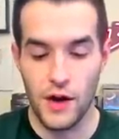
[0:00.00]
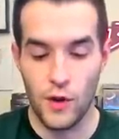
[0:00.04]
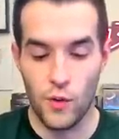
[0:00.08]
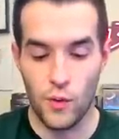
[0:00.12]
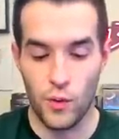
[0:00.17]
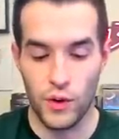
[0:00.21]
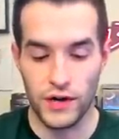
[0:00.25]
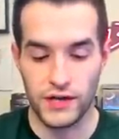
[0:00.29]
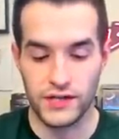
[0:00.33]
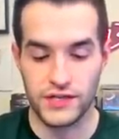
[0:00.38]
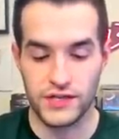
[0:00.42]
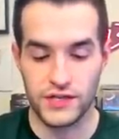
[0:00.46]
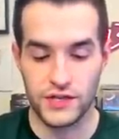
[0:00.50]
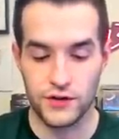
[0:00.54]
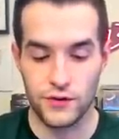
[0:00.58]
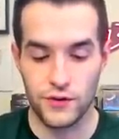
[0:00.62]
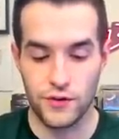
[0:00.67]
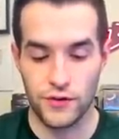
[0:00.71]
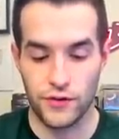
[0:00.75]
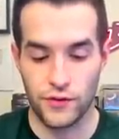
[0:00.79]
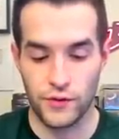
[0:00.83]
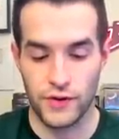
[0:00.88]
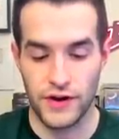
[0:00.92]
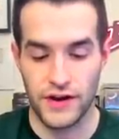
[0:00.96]
1,
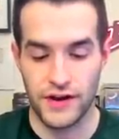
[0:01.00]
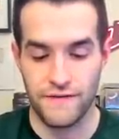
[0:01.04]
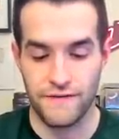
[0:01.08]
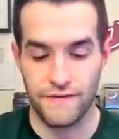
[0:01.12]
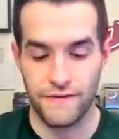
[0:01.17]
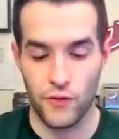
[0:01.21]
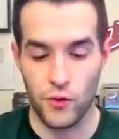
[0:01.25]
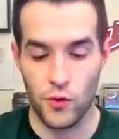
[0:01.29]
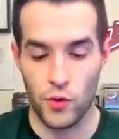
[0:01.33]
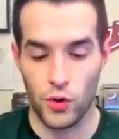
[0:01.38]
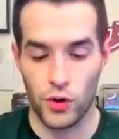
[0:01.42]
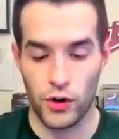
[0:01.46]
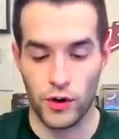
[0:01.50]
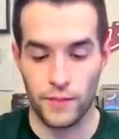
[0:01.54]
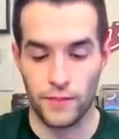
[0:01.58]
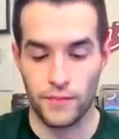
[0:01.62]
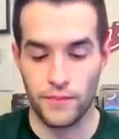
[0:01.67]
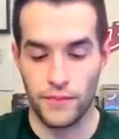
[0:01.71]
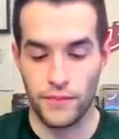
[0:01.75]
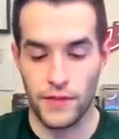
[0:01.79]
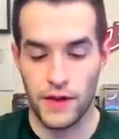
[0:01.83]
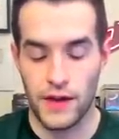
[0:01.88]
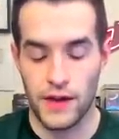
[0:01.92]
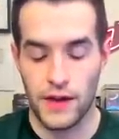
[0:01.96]
2, 3, 4. I
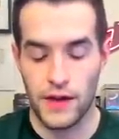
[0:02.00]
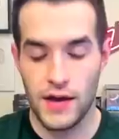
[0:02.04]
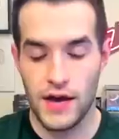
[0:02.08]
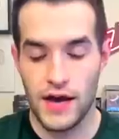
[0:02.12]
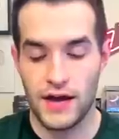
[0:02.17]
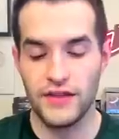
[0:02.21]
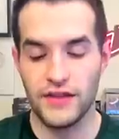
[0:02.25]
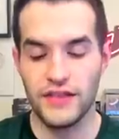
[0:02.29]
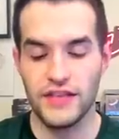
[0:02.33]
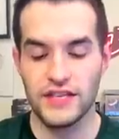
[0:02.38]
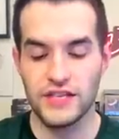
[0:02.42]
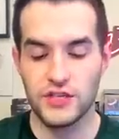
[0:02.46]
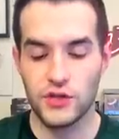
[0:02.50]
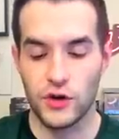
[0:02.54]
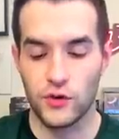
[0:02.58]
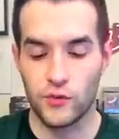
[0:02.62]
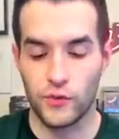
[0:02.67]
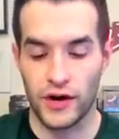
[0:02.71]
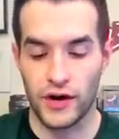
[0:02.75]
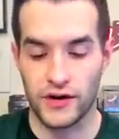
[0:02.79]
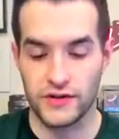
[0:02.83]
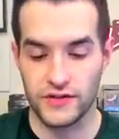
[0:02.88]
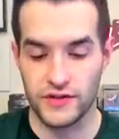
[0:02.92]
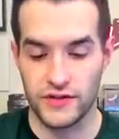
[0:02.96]
think I still
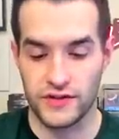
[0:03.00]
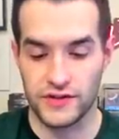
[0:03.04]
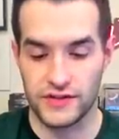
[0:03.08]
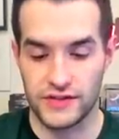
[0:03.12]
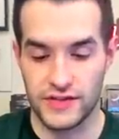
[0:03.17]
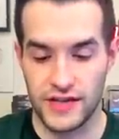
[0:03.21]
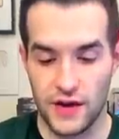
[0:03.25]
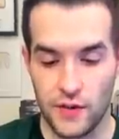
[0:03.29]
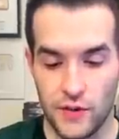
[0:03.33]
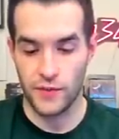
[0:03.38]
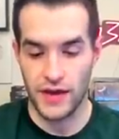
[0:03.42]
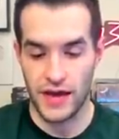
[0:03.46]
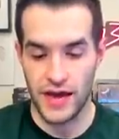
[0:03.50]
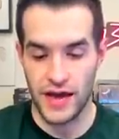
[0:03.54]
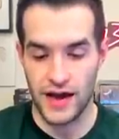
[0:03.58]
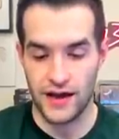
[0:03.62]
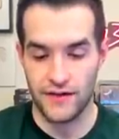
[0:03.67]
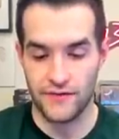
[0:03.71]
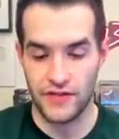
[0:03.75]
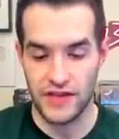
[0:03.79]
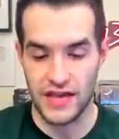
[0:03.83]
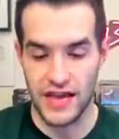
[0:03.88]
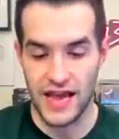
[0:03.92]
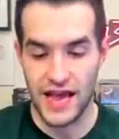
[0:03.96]
had rares in this set. We
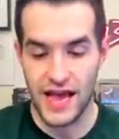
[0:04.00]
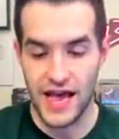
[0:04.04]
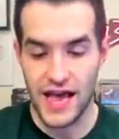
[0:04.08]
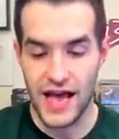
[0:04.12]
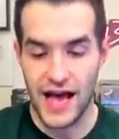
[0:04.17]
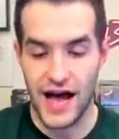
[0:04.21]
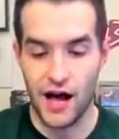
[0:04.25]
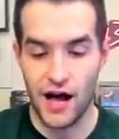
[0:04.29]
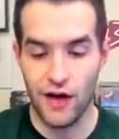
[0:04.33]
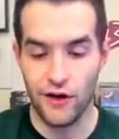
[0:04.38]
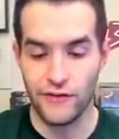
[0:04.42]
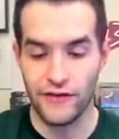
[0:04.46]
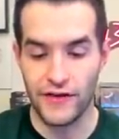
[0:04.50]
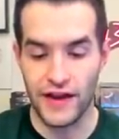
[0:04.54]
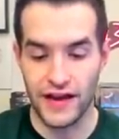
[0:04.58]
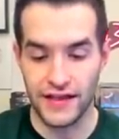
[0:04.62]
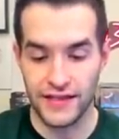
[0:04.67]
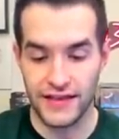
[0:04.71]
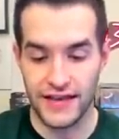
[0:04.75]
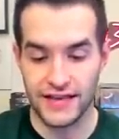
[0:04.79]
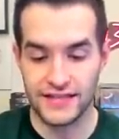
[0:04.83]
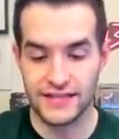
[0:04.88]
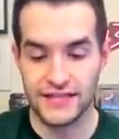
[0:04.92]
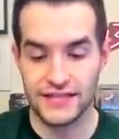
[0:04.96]
have the
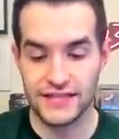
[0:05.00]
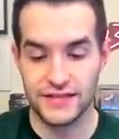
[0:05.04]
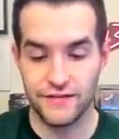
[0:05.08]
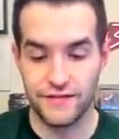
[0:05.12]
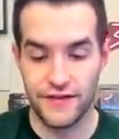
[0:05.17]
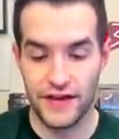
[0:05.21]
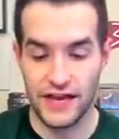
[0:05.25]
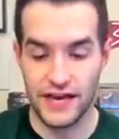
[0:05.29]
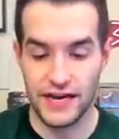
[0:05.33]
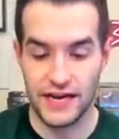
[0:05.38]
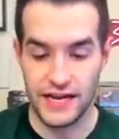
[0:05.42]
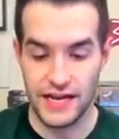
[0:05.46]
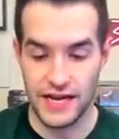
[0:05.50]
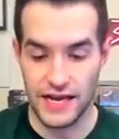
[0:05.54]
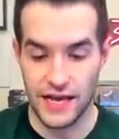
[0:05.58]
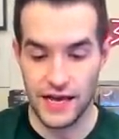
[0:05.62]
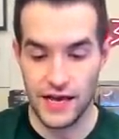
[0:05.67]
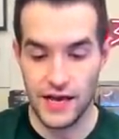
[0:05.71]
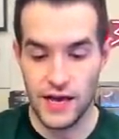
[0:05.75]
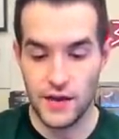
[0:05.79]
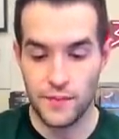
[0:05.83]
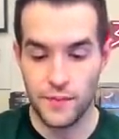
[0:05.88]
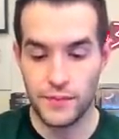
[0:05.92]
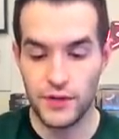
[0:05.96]
Alvein, the Essence of Vanity,
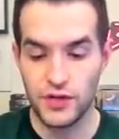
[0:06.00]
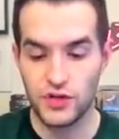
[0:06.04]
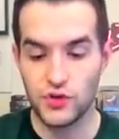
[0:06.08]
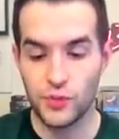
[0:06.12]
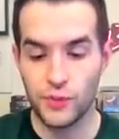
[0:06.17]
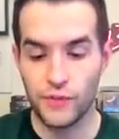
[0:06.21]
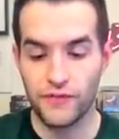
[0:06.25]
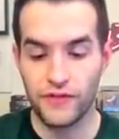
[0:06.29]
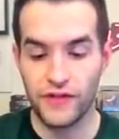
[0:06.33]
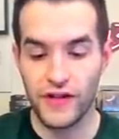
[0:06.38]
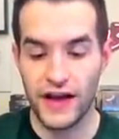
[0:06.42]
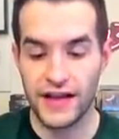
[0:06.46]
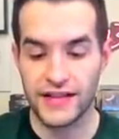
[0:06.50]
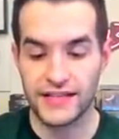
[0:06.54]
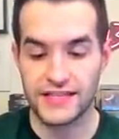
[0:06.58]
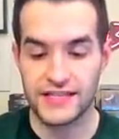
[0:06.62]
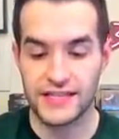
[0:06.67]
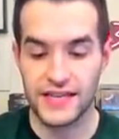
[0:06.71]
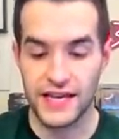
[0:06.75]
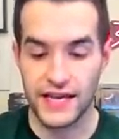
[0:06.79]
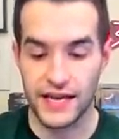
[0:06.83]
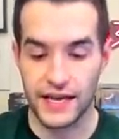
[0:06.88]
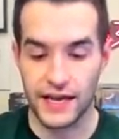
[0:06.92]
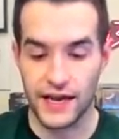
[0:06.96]
Beatrooper Fly and
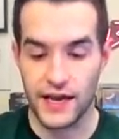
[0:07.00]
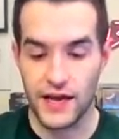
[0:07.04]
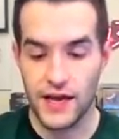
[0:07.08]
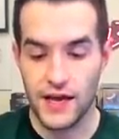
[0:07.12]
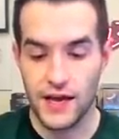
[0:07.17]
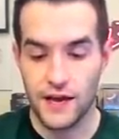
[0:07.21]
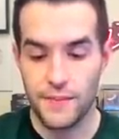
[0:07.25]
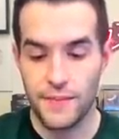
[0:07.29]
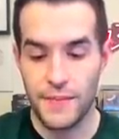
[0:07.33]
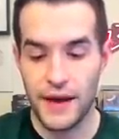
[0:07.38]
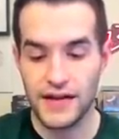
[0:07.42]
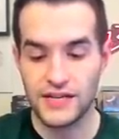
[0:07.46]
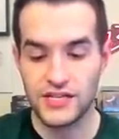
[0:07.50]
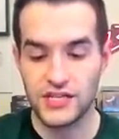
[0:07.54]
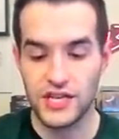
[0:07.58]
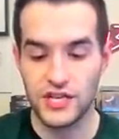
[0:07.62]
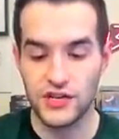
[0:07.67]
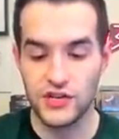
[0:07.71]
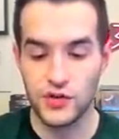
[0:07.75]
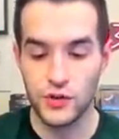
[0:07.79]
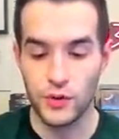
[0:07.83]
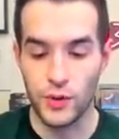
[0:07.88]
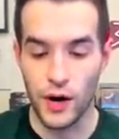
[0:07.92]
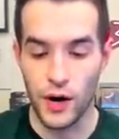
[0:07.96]
Sting,
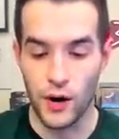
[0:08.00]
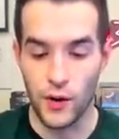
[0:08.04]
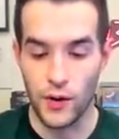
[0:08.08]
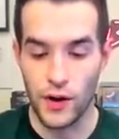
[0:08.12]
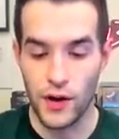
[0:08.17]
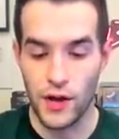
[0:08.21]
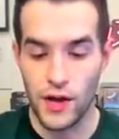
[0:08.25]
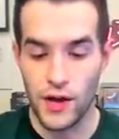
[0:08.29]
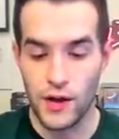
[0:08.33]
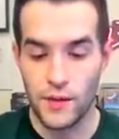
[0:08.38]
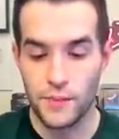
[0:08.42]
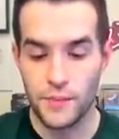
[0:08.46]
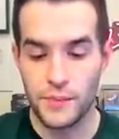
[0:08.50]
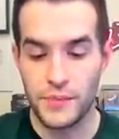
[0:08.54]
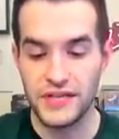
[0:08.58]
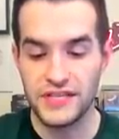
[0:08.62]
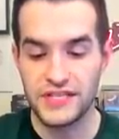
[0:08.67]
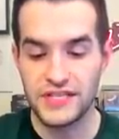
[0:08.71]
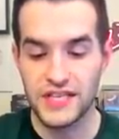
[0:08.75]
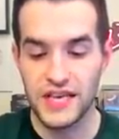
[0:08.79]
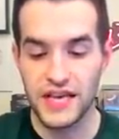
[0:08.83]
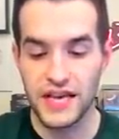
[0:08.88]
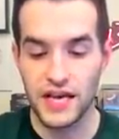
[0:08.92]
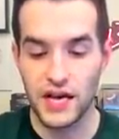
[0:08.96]
Magiki Duo,
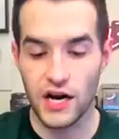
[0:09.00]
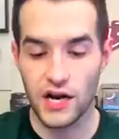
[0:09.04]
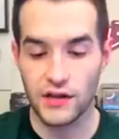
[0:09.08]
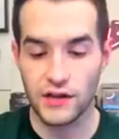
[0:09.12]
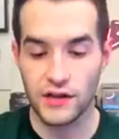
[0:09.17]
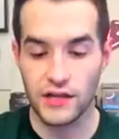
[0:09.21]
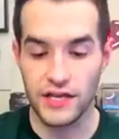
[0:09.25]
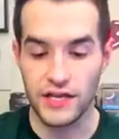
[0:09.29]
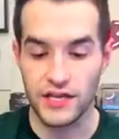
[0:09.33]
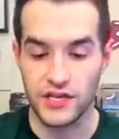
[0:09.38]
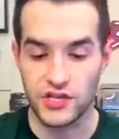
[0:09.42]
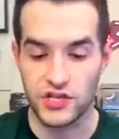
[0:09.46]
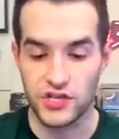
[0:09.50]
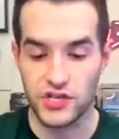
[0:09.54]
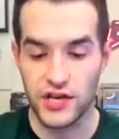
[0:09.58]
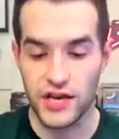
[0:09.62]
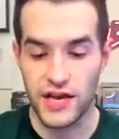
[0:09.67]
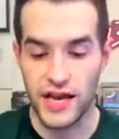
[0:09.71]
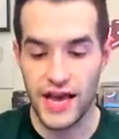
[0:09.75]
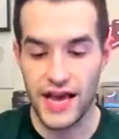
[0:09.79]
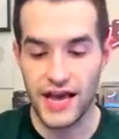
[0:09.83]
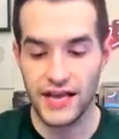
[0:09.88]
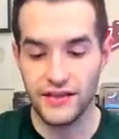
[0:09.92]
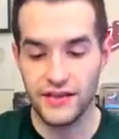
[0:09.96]
Beast King Unleashed,
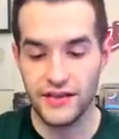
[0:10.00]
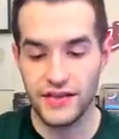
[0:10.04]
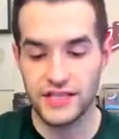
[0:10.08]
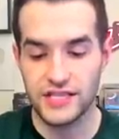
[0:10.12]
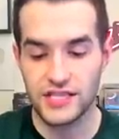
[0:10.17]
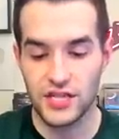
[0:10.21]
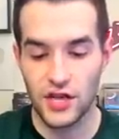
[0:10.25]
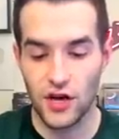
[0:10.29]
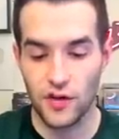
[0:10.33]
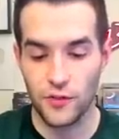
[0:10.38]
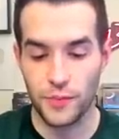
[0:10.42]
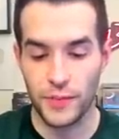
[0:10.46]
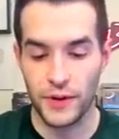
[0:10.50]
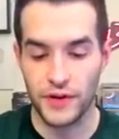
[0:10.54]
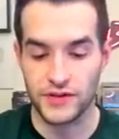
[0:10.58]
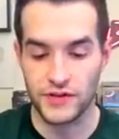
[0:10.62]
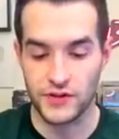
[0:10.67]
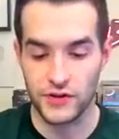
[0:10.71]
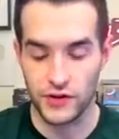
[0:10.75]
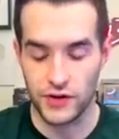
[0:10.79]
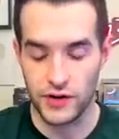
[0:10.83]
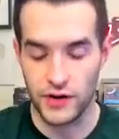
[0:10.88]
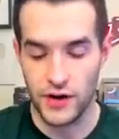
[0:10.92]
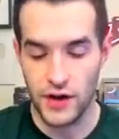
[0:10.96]
Alien Stealth
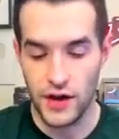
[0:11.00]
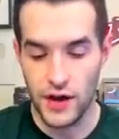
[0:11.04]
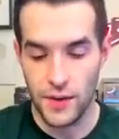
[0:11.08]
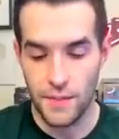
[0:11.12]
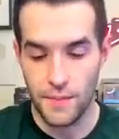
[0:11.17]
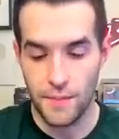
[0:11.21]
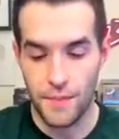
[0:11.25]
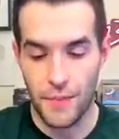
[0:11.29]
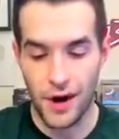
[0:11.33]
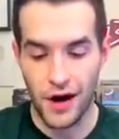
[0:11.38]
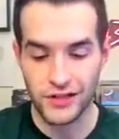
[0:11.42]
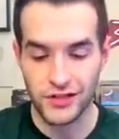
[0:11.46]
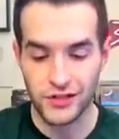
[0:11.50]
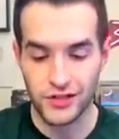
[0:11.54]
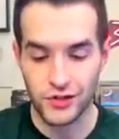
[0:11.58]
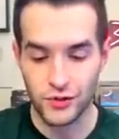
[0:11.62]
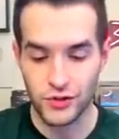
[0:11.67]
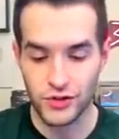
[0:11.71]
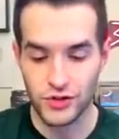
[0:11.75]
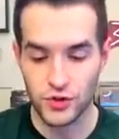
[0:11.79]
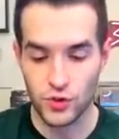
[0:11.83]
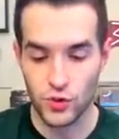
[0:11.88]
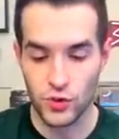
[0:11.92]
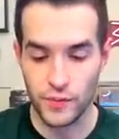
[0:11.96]
Buster, Monster
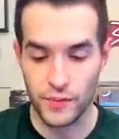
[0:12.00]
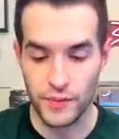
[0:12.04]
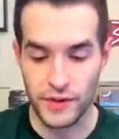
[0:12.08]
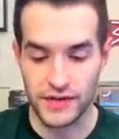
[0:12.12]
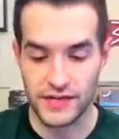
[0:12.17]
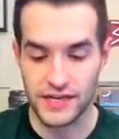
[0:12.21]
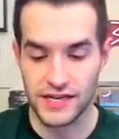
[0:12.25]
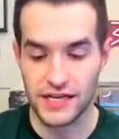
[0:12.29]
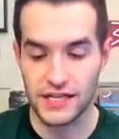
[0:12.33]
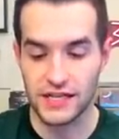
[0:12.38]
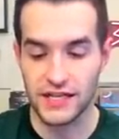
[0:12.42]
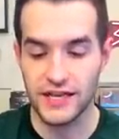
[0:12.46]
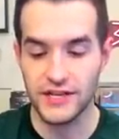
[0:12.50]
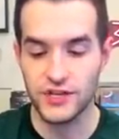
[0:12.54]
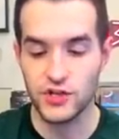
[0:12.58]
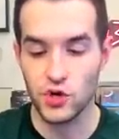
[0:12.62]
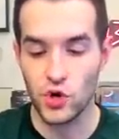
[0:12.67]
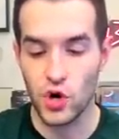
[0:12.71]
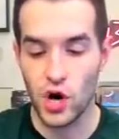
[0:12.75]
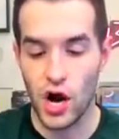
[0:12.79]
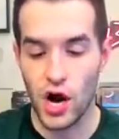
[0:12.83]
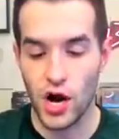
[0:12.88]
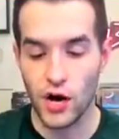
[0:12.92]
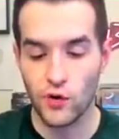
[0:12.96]
Assortment,
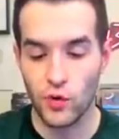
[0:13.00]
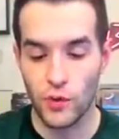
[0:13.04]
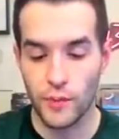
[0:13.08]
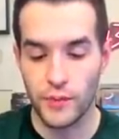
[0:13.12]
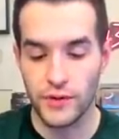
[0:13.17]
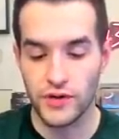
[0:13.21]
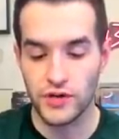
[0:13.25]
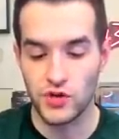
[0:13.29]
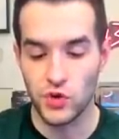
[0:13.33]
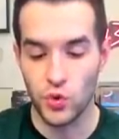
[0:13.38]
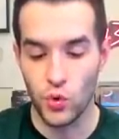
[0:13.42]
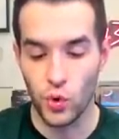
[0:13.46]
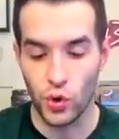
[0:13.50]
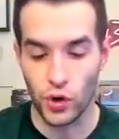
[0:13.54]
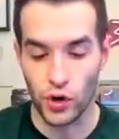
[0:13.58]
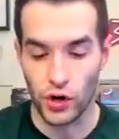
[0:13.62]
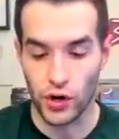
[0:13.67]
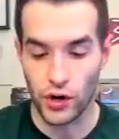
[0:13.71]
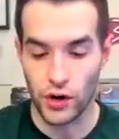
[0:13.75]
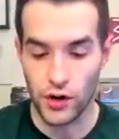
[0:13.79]
Glacier Aquaman Door,